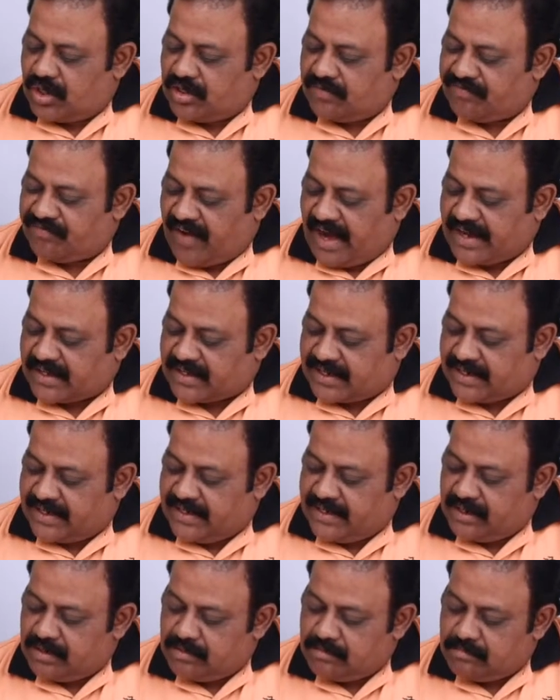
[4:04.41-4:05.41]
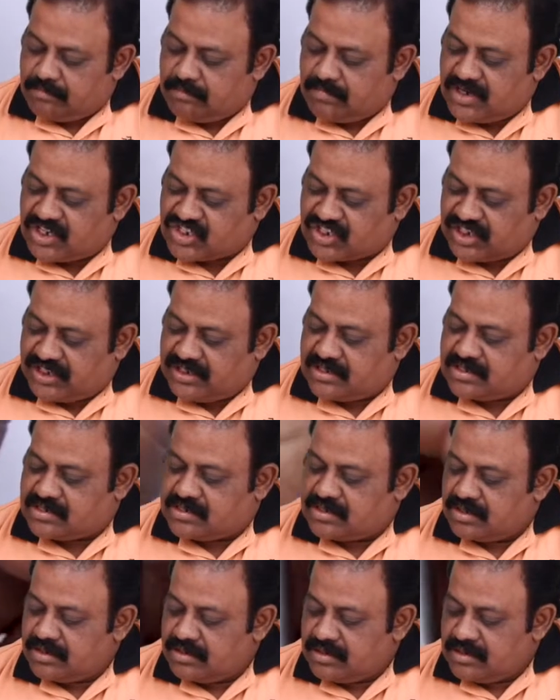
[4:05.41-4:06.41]
on factory
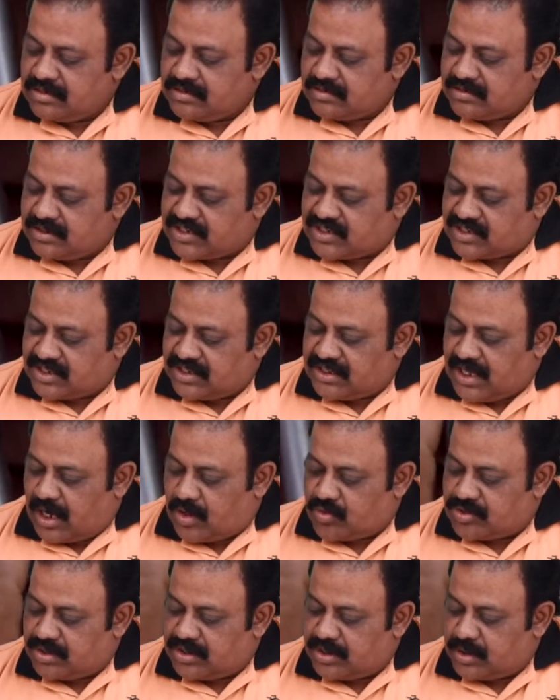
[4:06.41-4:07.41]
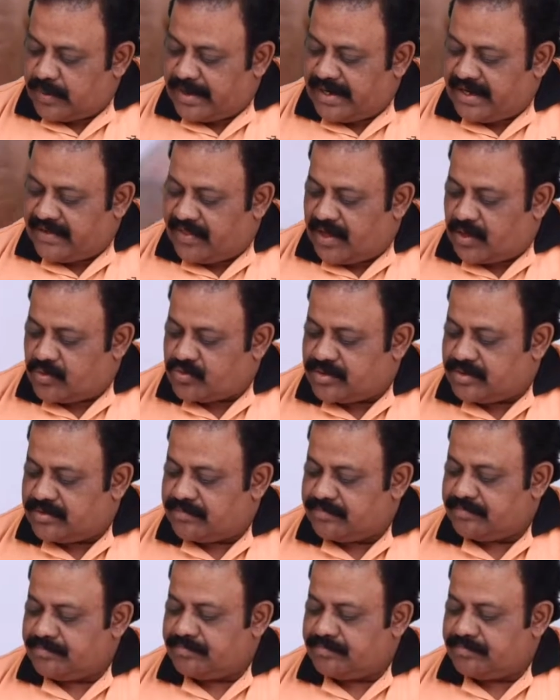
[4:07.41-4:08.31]
machines 16,000, 20,000.